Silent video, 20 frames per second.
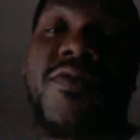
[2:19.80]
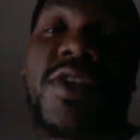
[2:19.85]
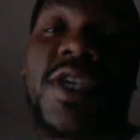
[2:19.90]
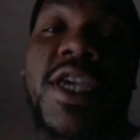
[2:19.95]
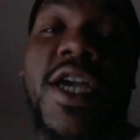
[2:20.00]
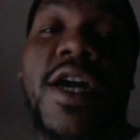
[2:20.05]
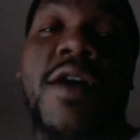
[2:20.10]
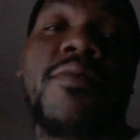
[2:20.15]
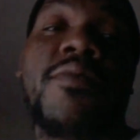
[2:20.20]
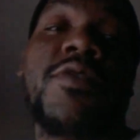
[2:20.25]
for
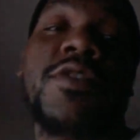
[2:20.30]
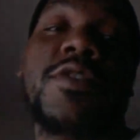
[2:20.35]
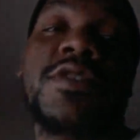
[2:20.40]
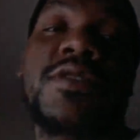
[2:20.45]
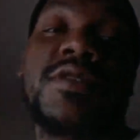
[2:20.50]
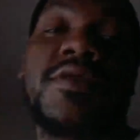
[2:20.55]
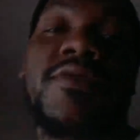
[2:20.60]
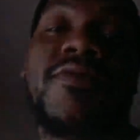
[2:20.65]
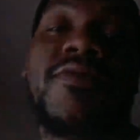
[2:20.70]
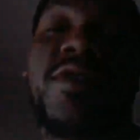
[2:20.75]

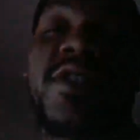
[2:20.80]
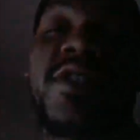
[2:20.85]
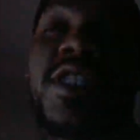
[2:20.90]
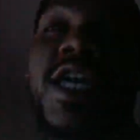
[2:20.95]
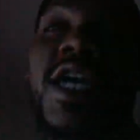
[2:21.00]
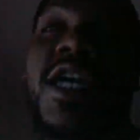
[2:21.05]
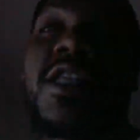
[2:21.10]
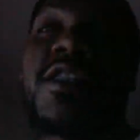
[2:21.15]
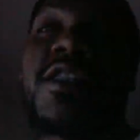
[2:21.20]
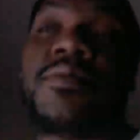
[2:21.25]
Cowboys for
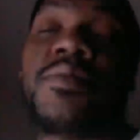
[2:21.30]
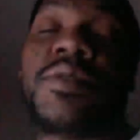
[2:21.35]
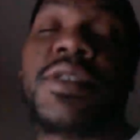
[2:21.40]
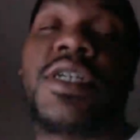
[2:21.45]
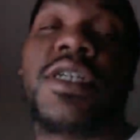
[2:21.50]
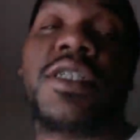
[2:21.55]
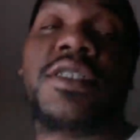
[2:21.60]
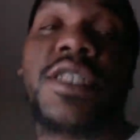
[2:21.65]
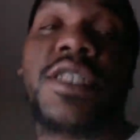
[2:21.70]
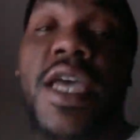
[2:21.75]
Dallas
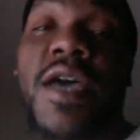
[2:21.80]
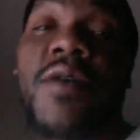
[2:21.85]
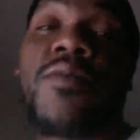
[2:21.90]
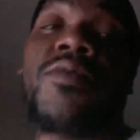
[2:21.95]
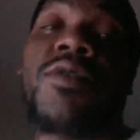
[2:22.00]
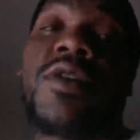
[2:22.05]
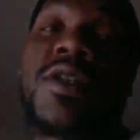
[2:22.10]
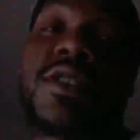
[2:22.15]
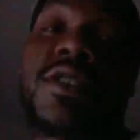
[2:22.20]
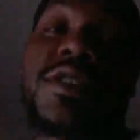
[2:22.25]
because that
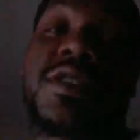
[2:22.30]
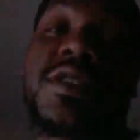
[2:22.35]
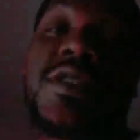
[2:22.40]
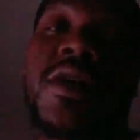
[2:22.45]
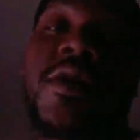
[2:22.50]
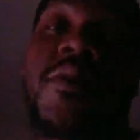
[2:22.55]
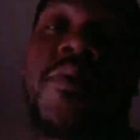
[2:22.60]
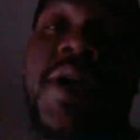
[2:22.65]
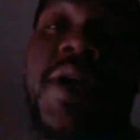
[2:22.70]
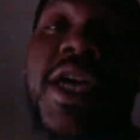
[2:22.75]
was
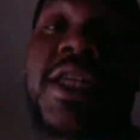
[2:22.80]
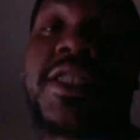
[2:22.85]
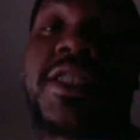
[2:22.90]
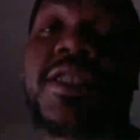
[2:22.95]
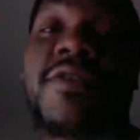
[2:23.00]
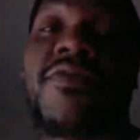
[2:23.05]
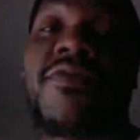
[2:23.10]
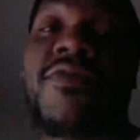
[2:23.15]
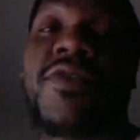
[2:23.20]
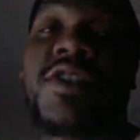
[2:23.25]
pass
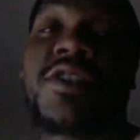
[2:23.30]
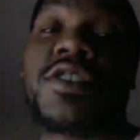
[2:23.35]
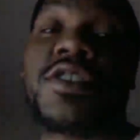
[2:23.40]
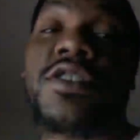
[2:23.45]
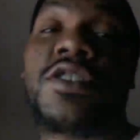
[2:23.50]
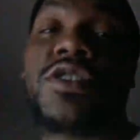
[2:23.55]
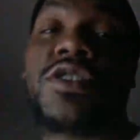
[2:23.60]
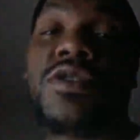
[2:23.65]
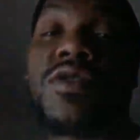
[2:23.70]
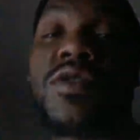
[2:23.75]
interference
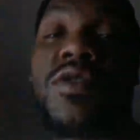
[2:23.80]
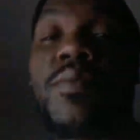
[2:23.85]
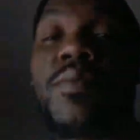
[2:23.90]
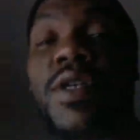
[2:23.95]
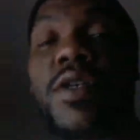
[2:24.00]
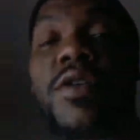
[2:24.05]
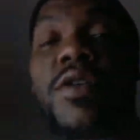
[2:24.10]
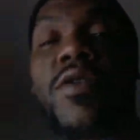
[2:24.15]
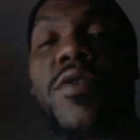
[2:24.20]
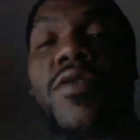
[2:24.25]
and it should have
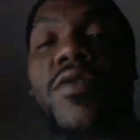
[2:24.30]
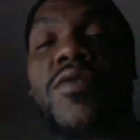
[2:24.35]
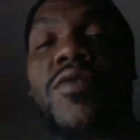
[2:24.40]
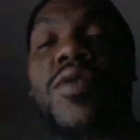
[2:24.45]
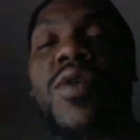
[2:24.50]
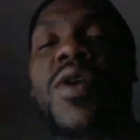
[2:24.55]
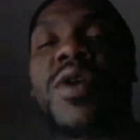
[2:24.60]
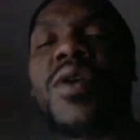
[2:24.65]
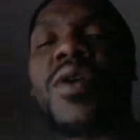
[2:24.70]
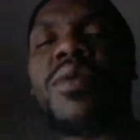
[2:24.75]
been called,
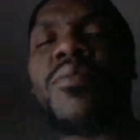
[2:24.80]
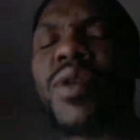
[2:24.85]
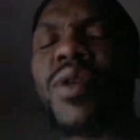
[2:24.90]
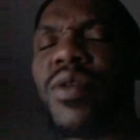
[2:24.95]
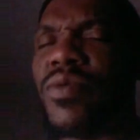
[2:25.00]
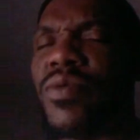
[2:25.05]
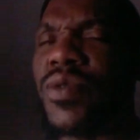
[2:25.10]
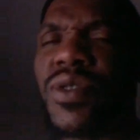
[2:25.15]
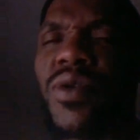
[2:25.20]
but it was